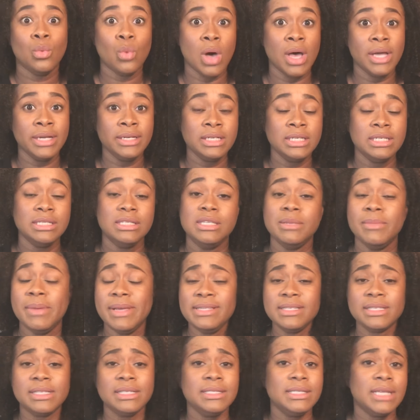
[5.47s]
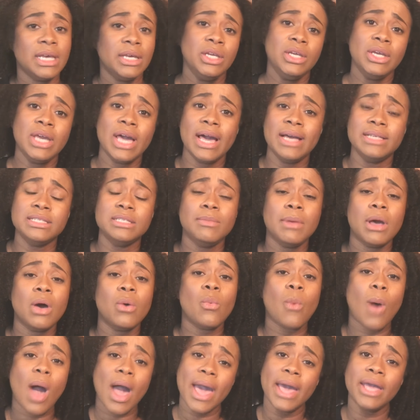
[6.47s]
One, to basically tell you guys
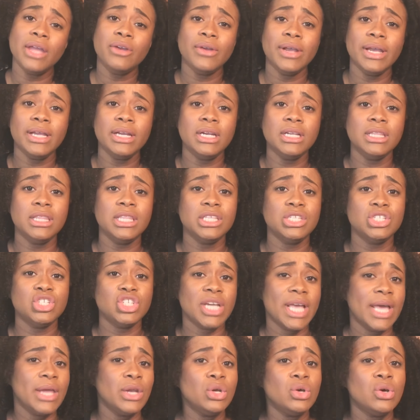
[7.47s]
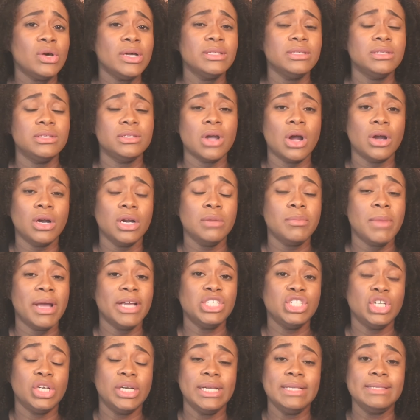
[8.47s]
about why I created this channel and started
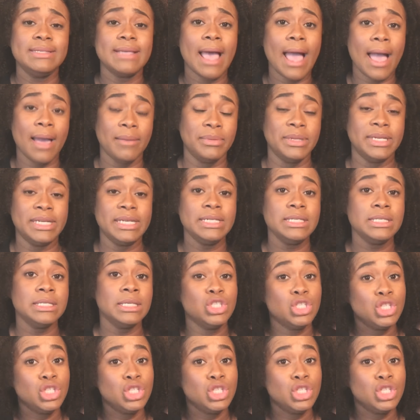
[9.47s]
my journey to happiness.